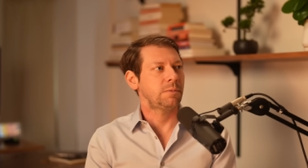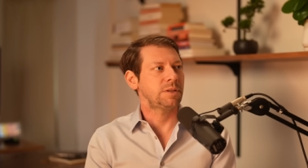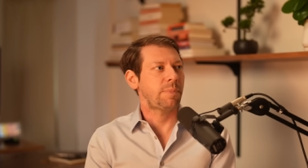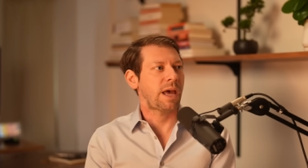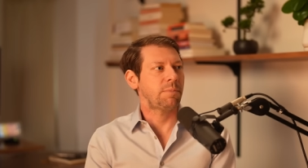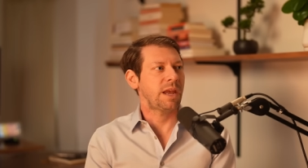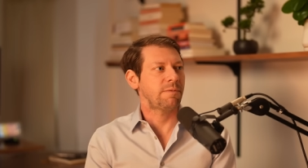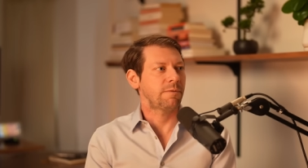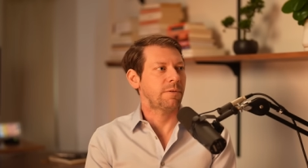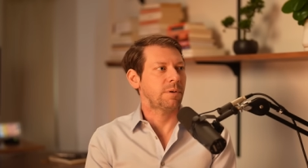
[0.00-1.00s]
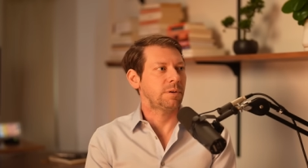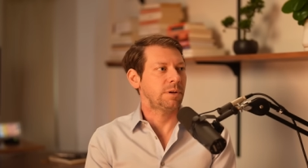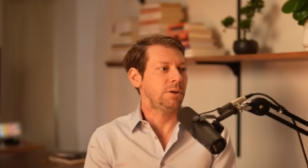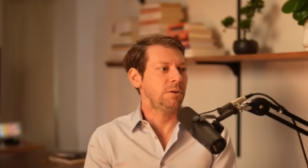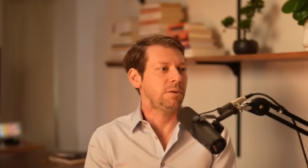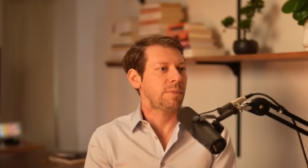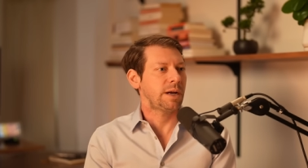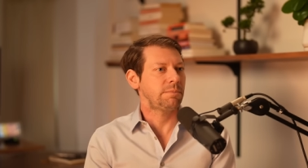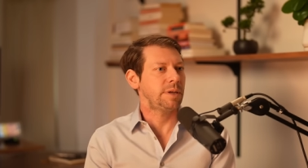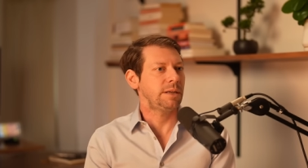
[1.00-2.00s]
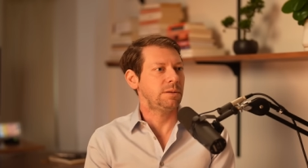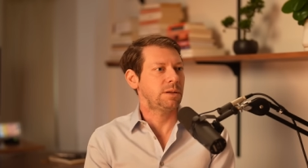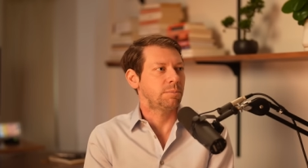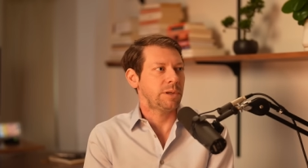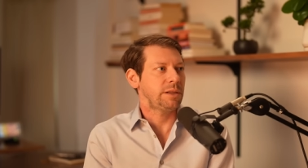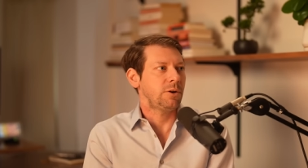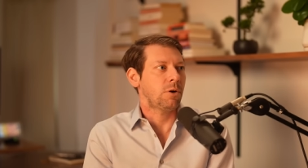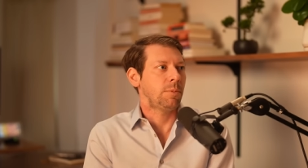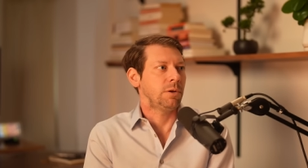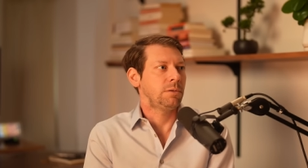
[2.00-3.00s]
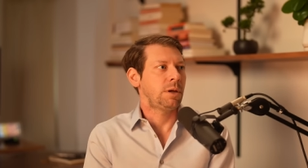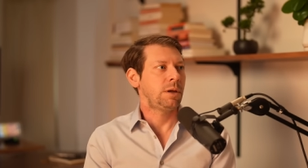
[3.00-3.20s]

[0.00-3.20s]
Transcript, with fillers: What's bad behavior for you might be completely normal